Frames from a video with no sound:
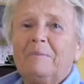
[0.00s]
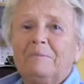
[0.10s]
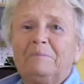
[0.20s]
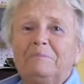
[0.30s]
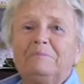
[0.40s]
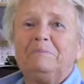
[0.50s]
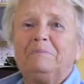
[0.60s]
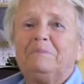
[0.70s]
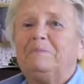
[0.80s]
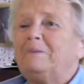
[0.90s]
That's hard to
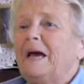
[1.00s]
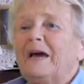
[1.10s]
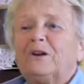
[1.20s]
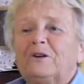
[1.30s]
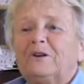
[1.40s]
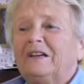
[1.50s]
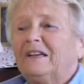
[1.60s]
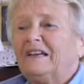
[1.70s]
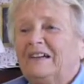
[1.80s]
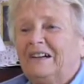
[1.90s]
imagine because
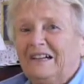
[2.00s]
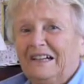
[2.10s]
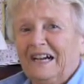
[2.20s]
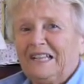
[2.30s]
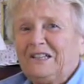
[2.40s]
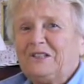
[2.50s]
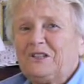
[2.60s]
everything's so beautiful